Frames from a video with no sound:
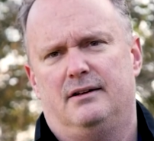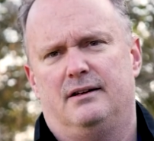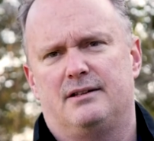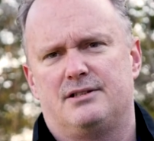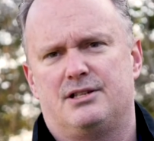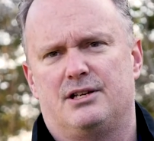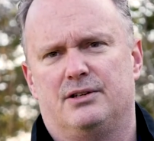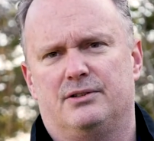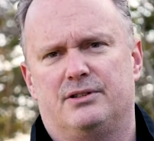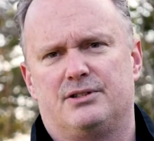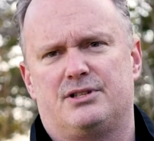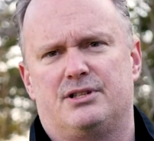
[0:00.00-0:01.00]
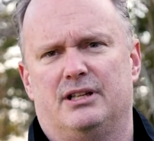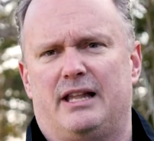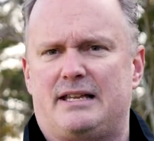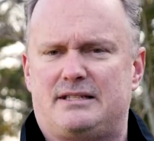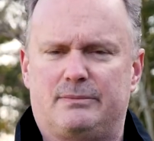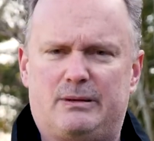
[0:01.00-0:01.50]
And so there's
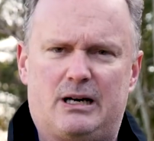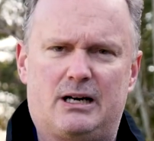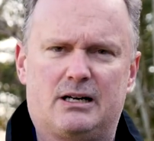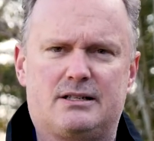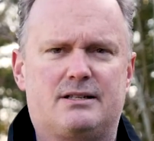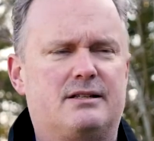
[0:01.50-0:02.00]
elastomerics,